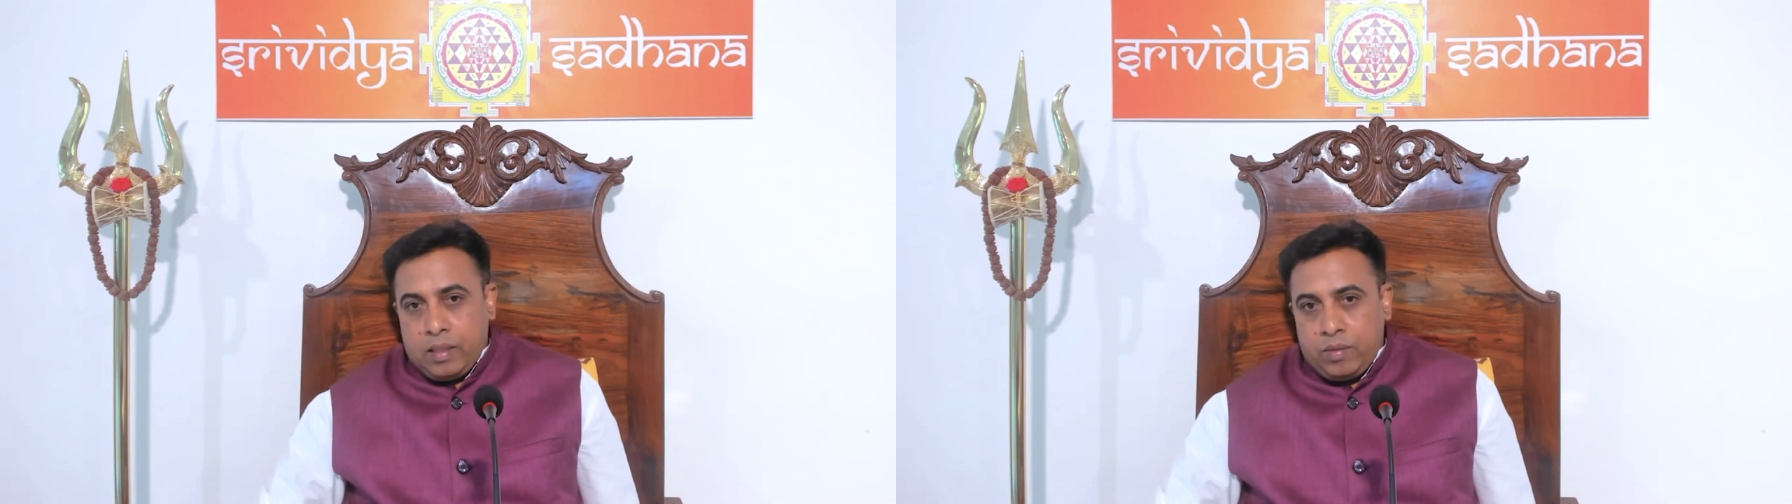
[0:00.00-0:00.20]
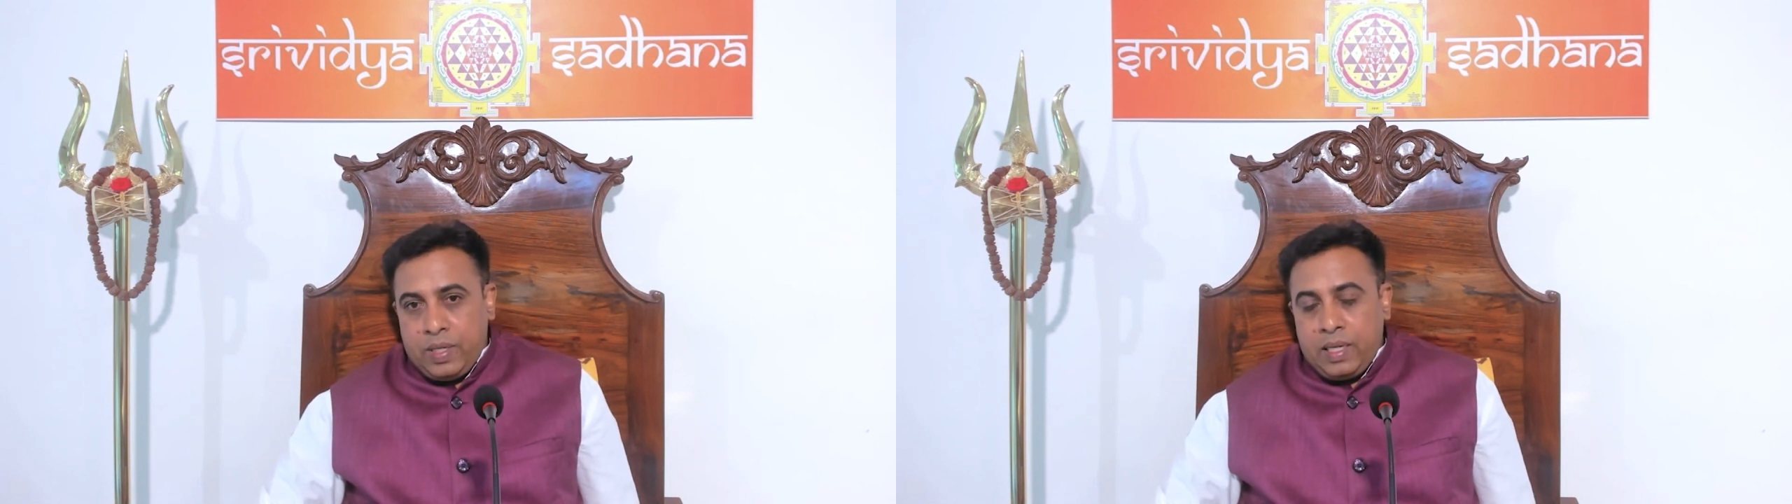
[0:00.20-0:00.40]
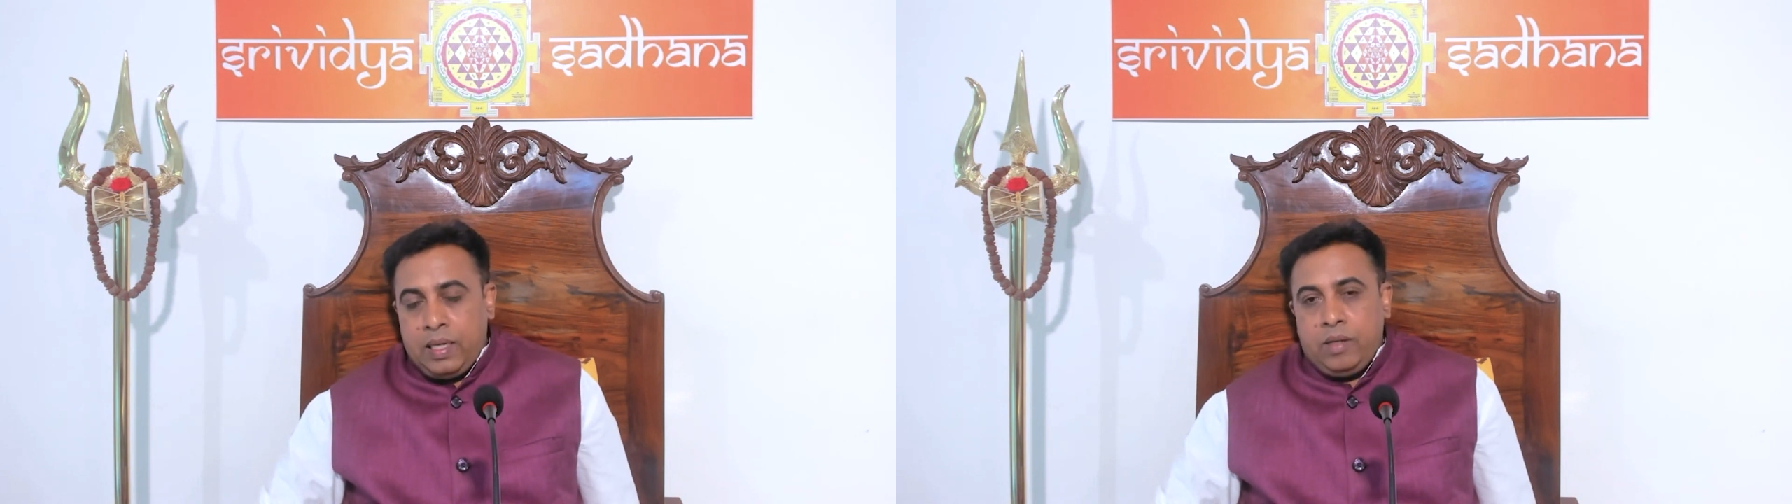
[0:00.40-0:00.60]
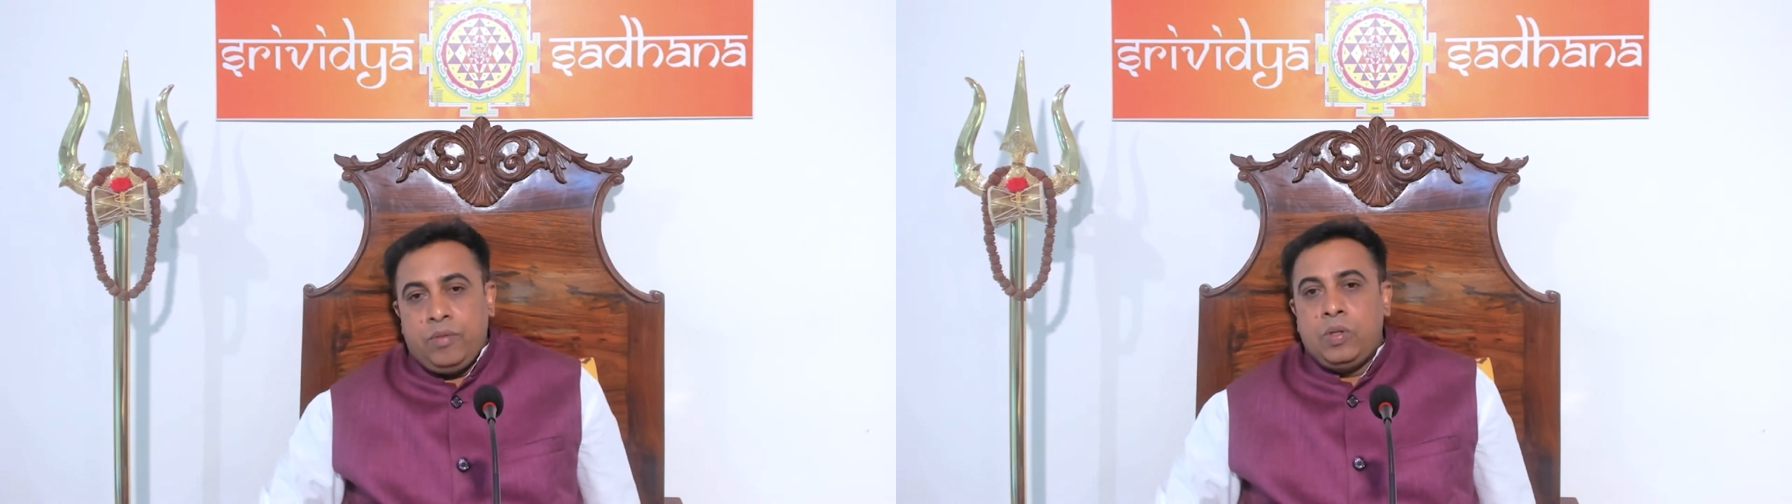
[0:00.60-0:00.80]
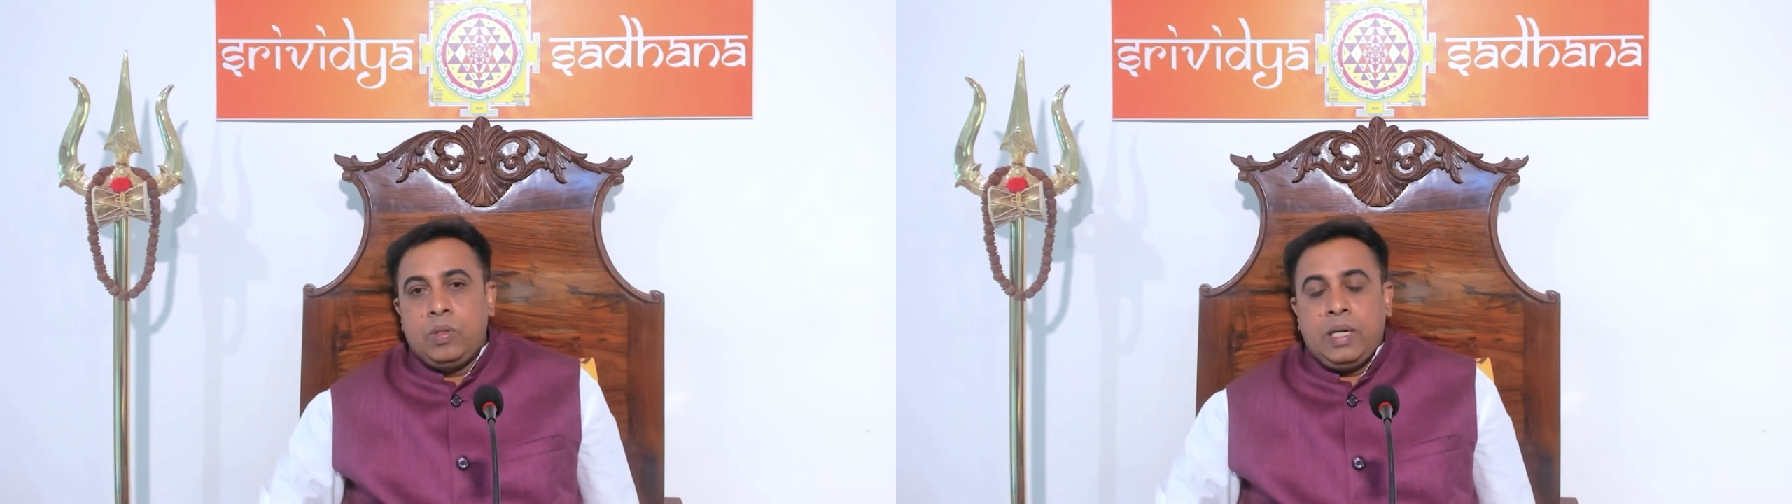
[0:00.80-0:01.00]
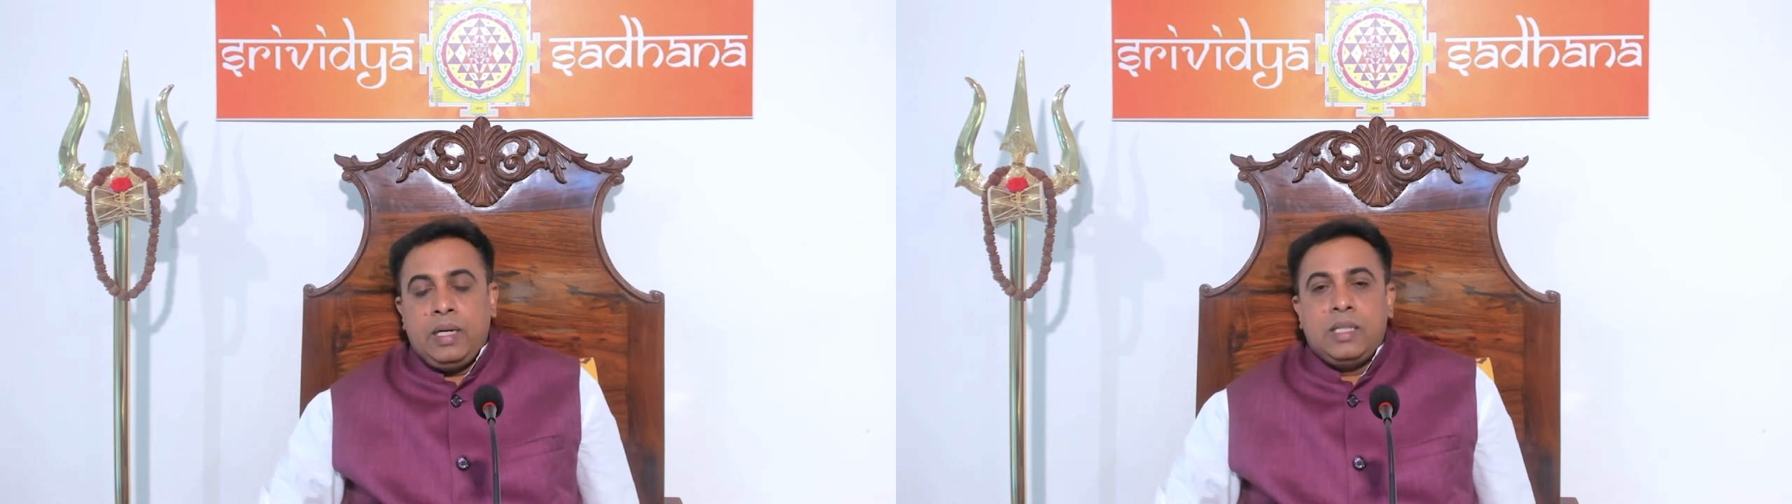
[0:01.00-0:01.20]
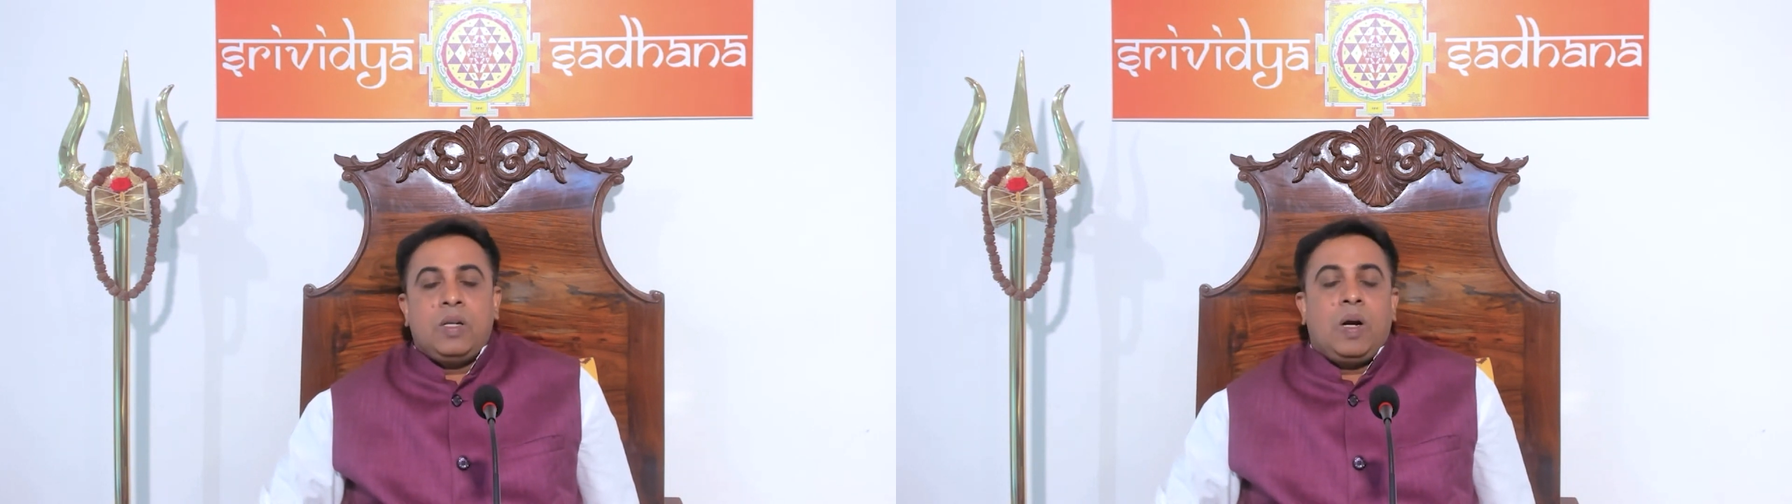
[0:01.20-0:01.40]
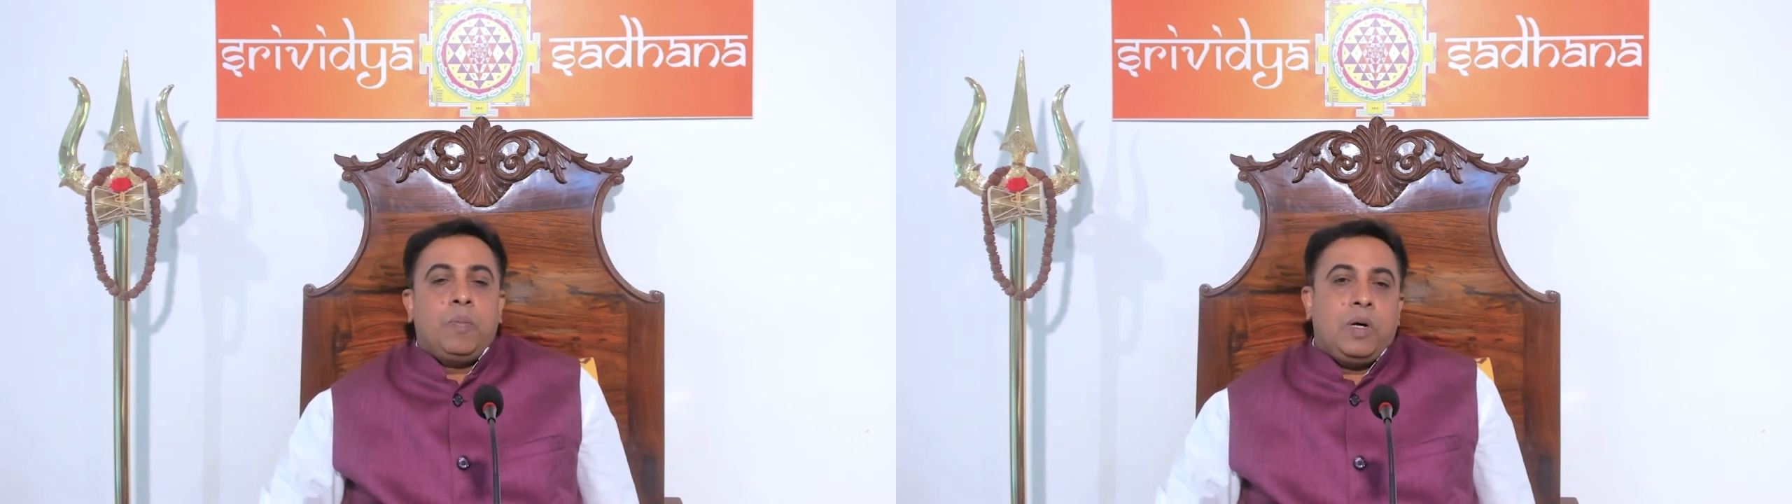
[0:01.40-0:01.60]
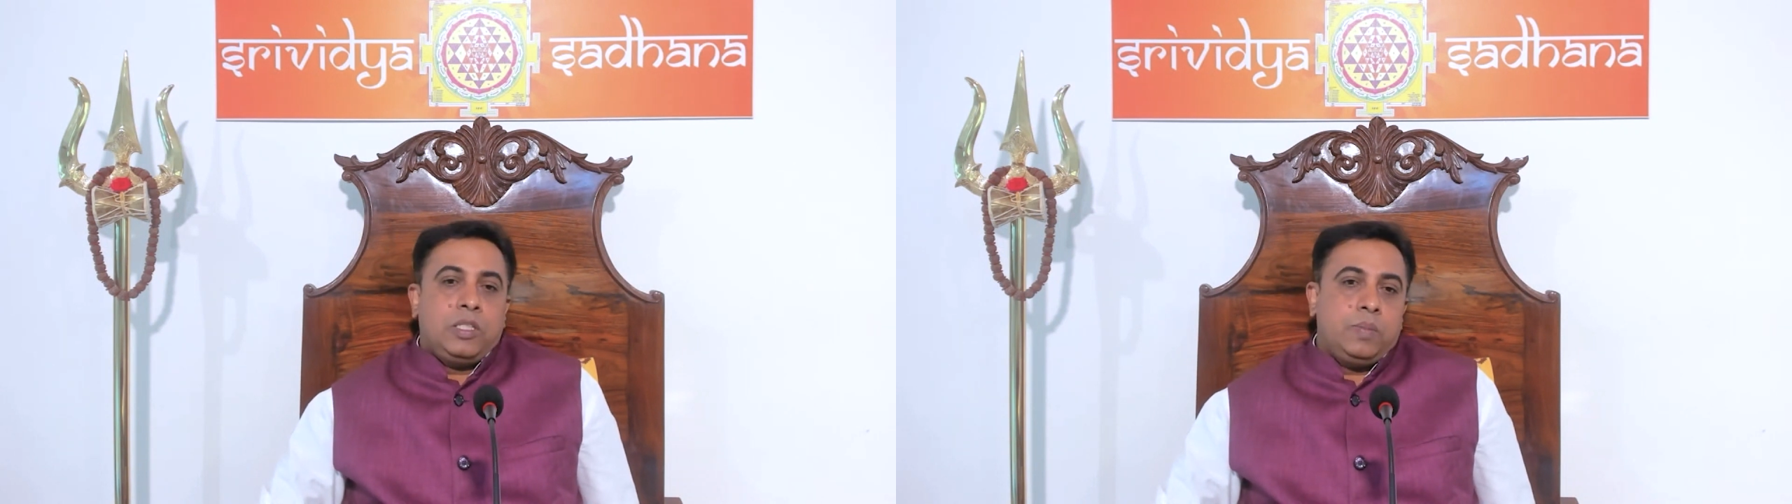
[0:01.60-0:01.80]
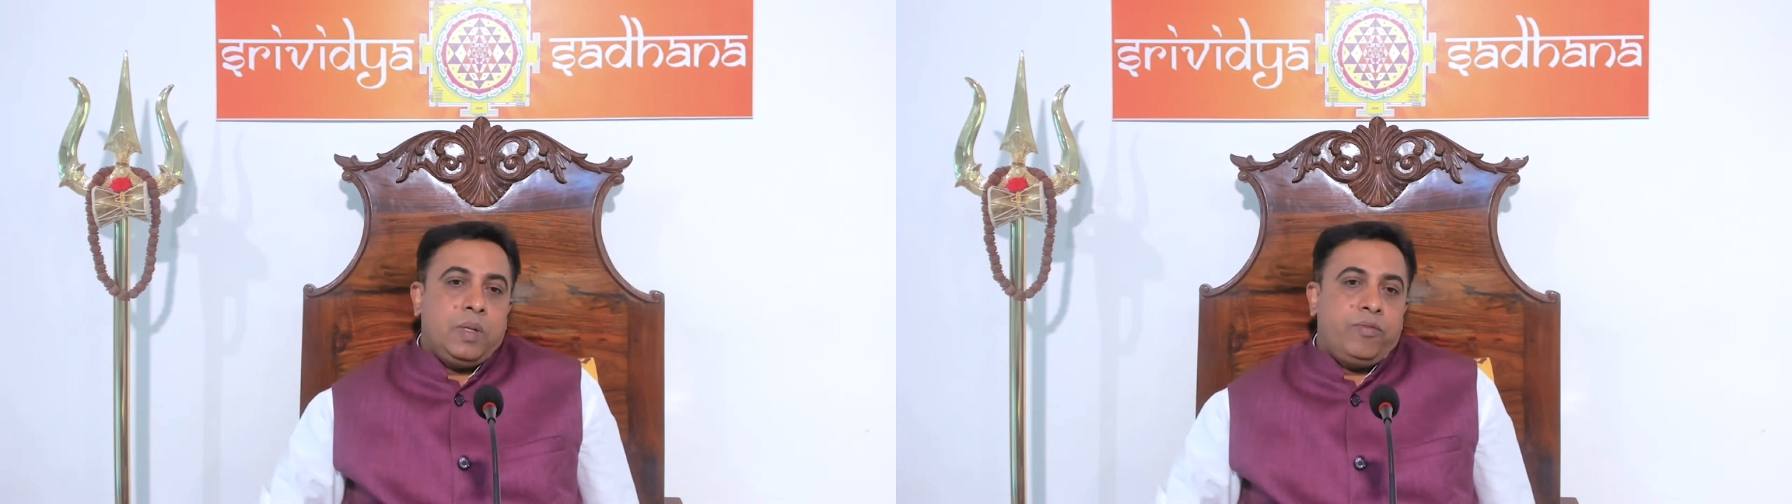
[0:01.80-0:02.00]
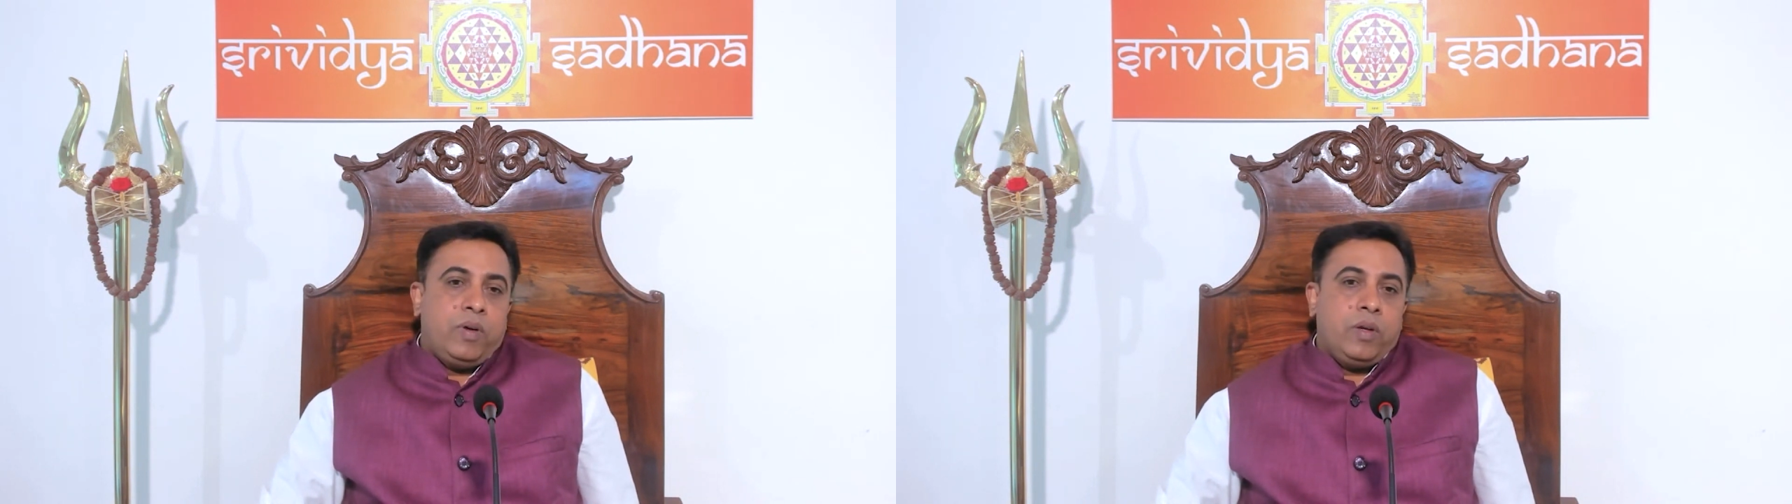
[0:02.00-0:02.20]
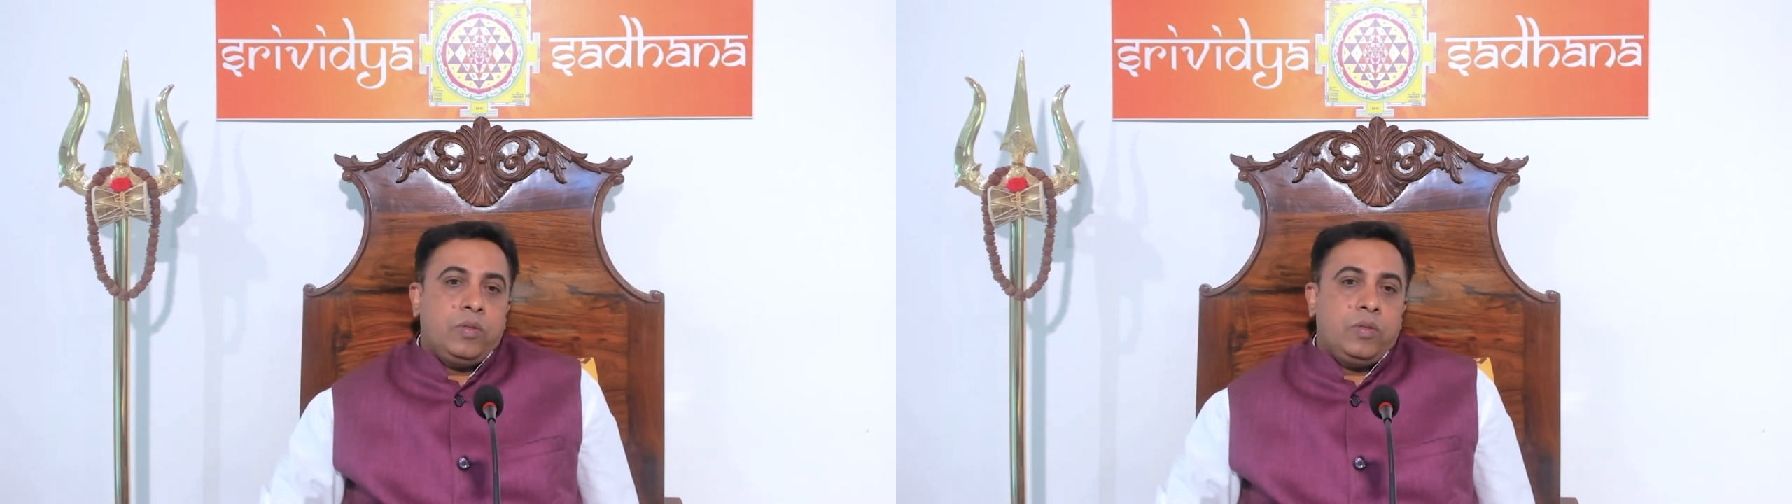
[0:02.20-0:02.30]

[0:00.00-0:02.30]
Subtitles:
where you know that it is not possible for you